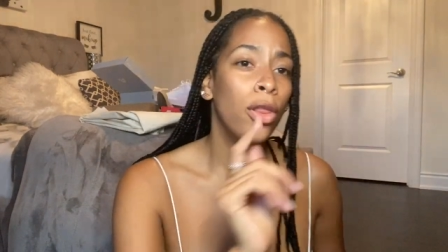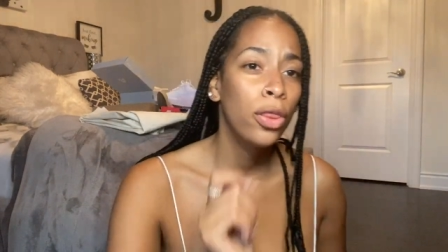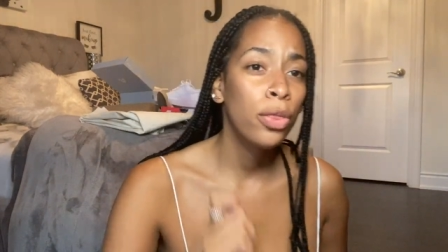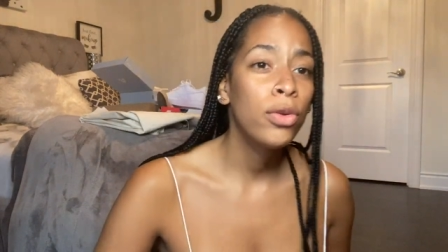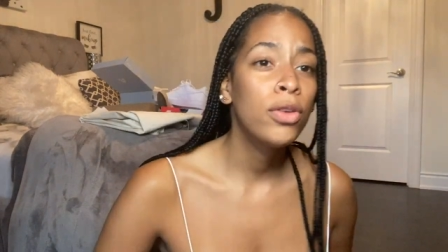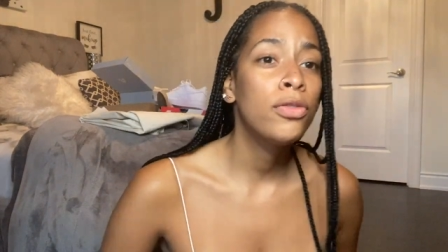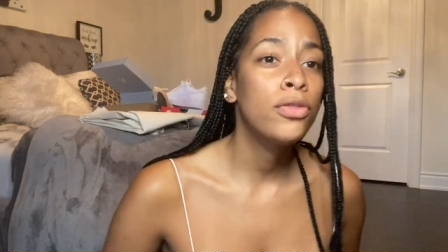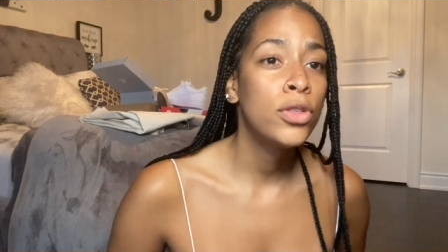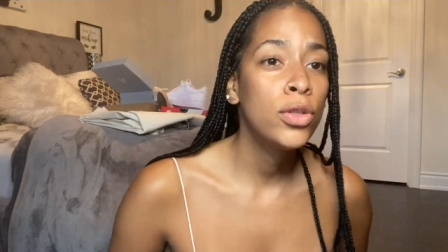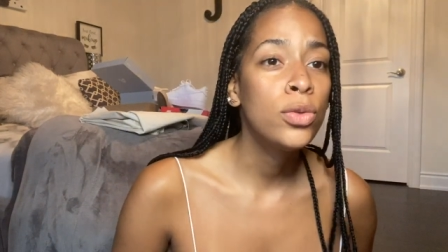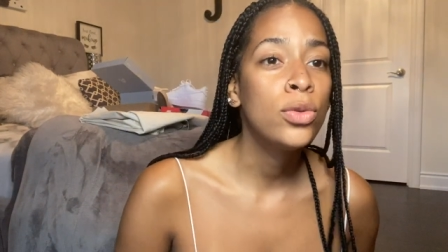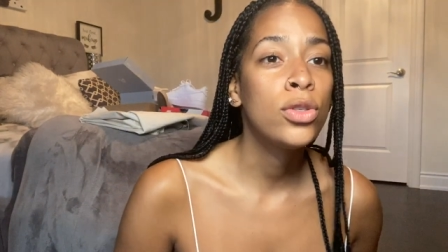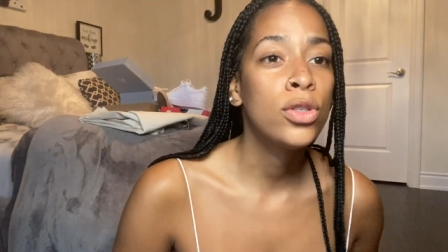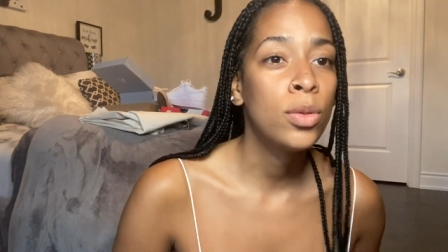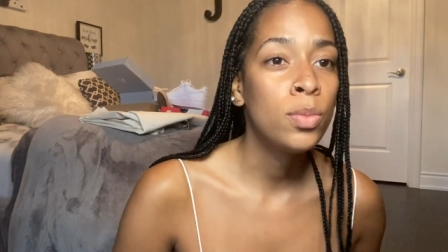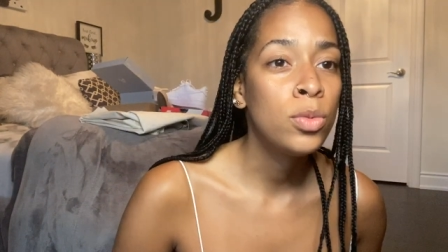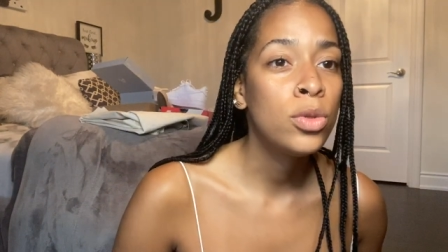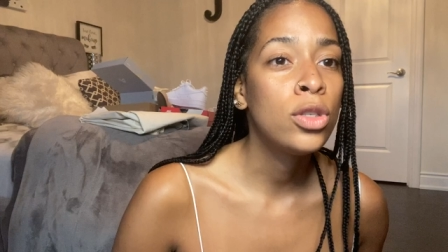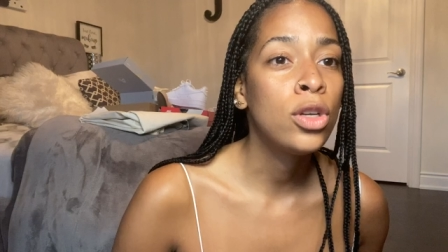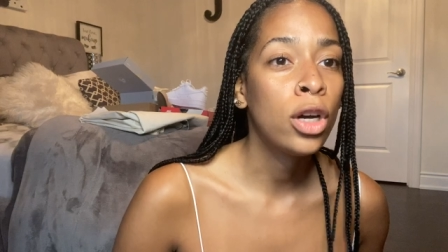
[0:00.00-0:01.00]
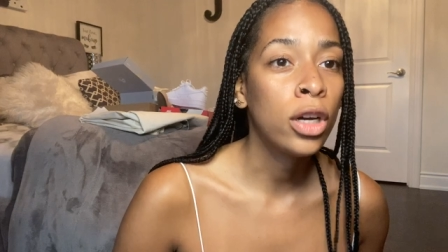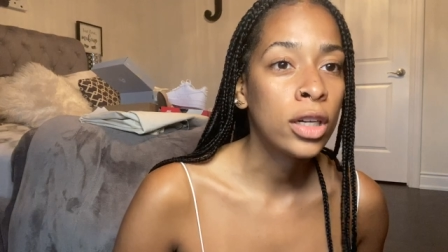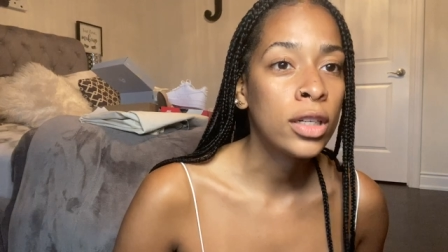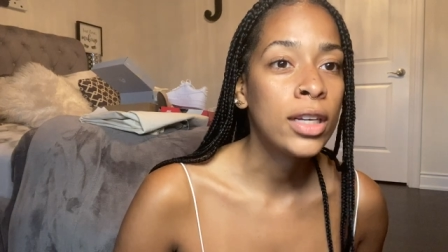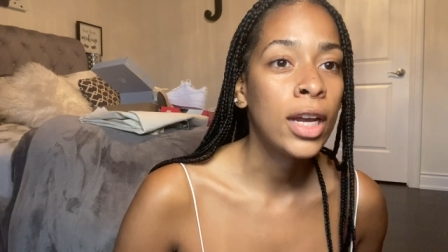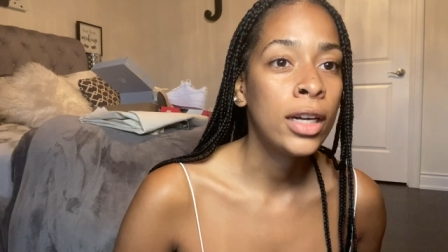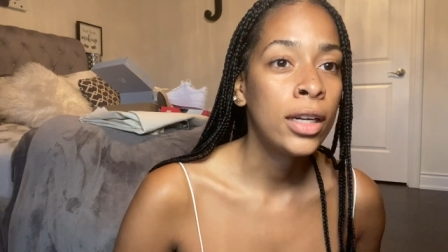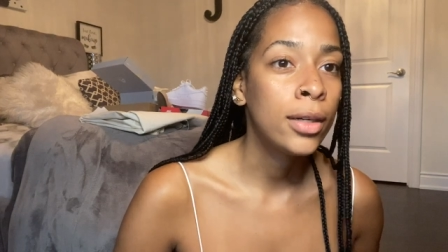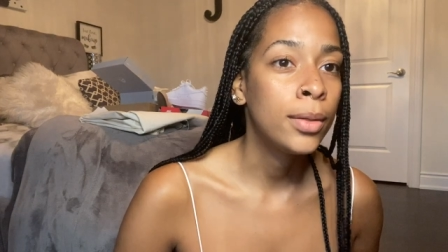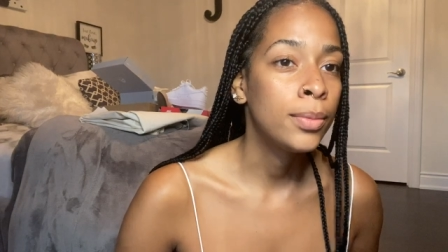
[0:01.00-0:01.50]
Thrift you some dark
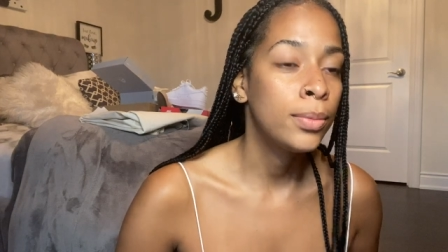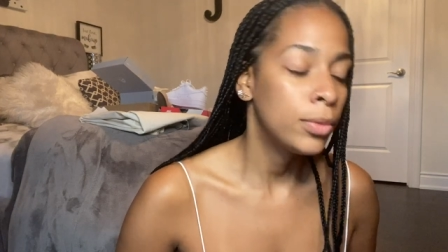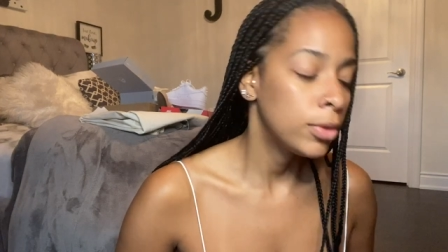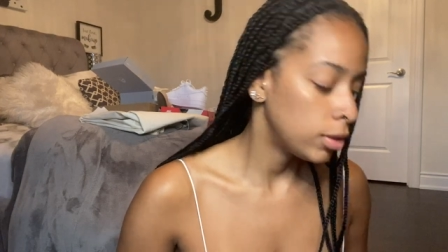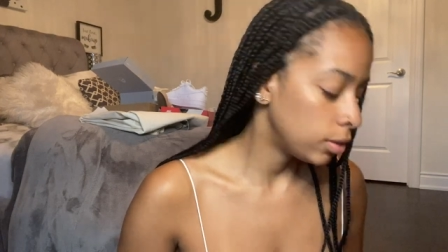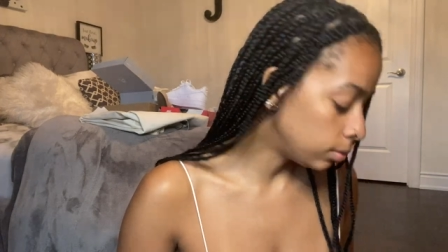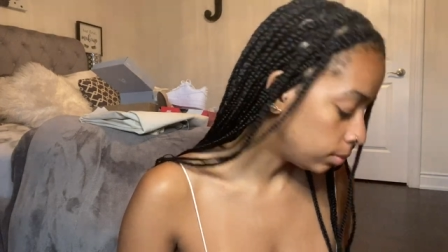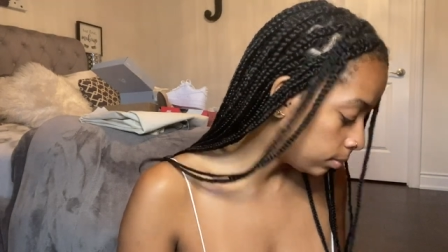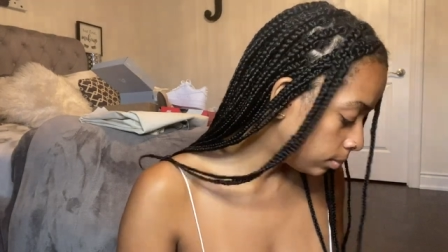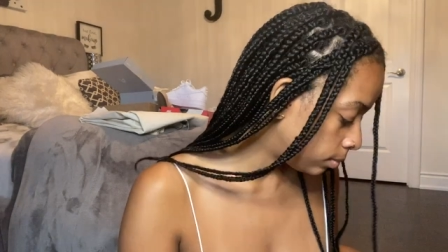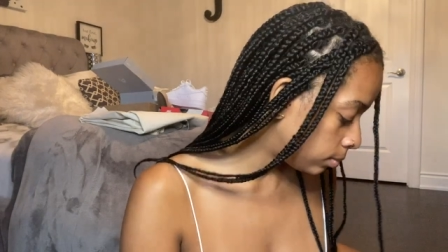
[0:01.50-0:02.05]
denims.